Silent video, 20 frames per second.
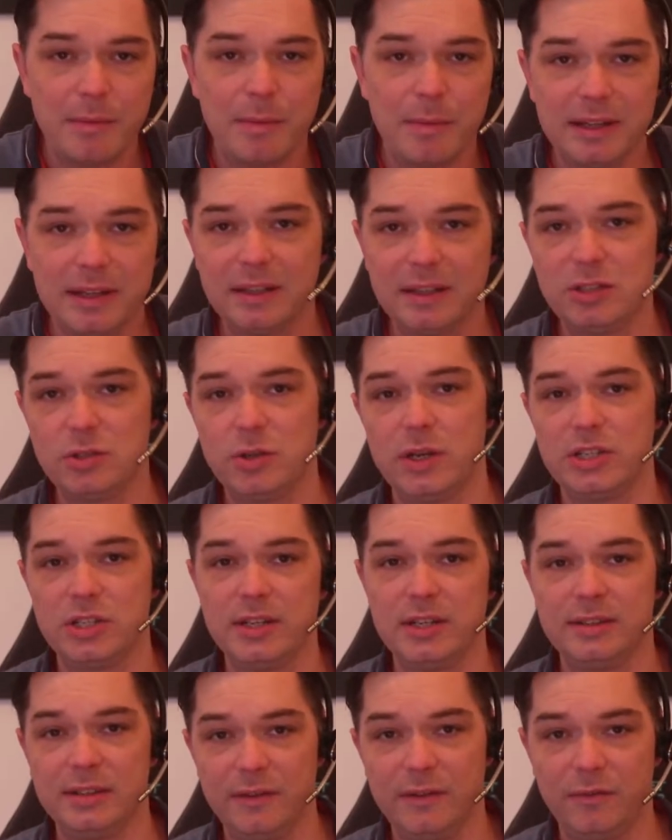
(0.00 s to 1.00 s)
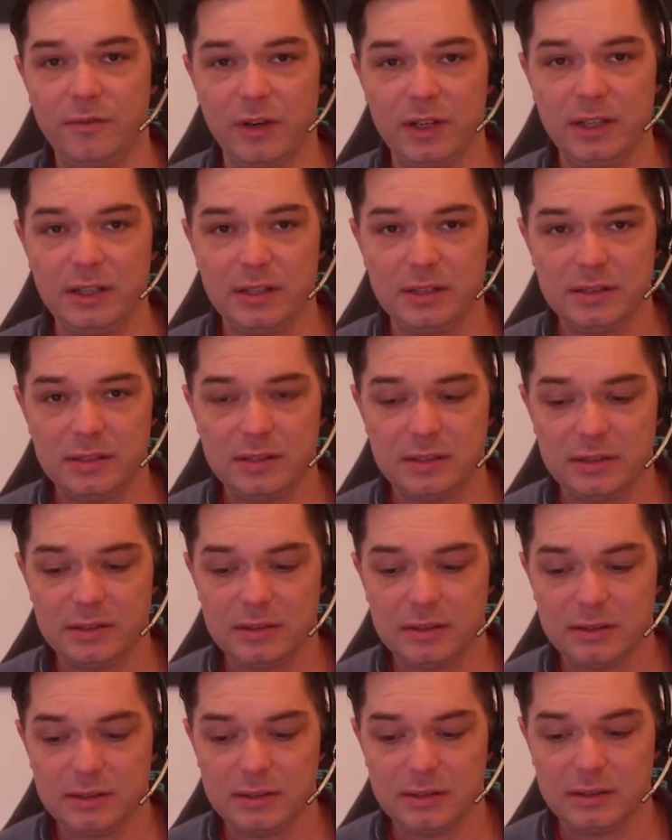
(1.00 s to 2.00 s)
situation is different,
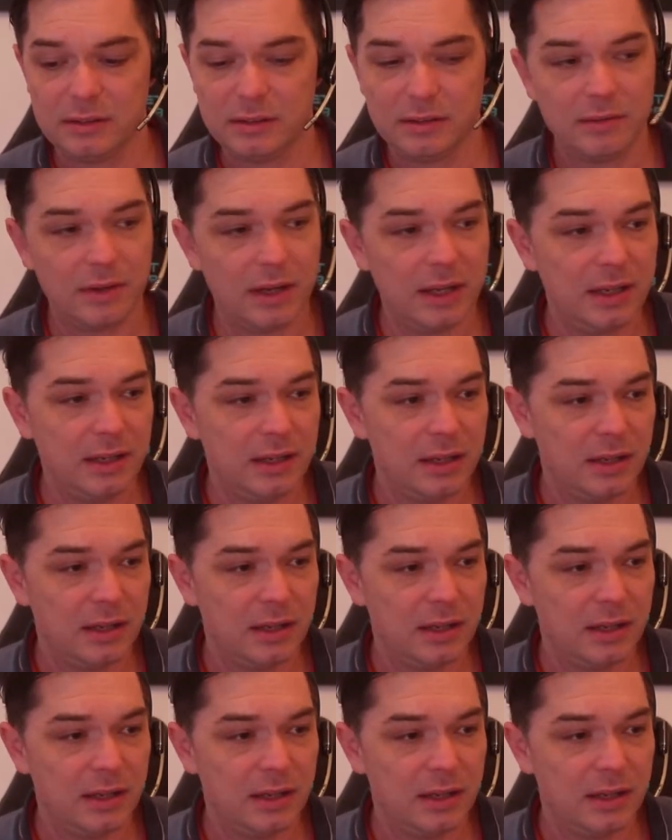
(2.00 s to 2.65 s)
right?